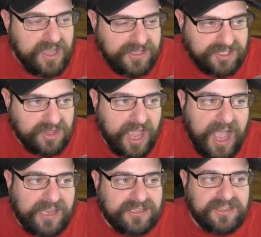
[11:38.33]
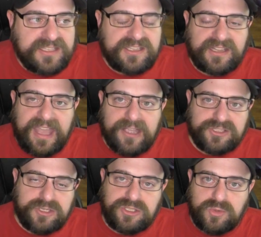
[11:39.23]
So the Oculus allows
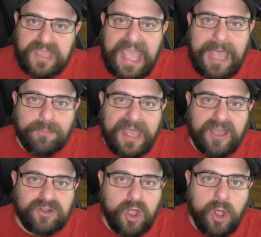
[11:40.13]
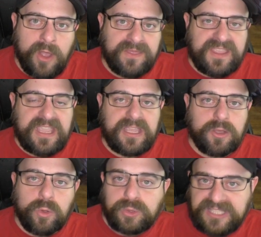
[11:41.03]
you to cap out on the
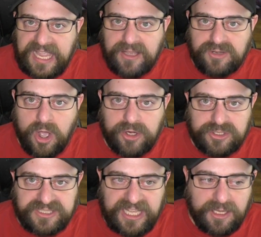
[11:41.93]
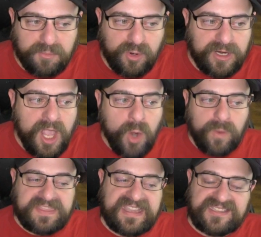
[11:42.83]
cooldown on your teleport
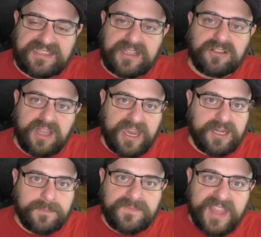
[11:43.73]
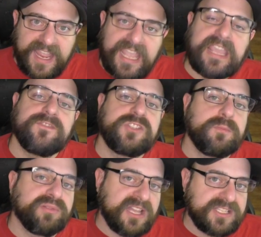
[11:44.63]
with a single item. It gives you
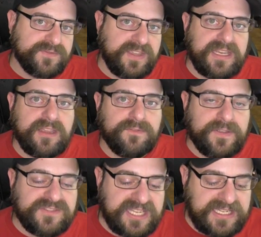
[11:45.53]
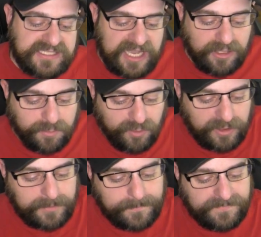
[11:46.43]
plus 15 teleport.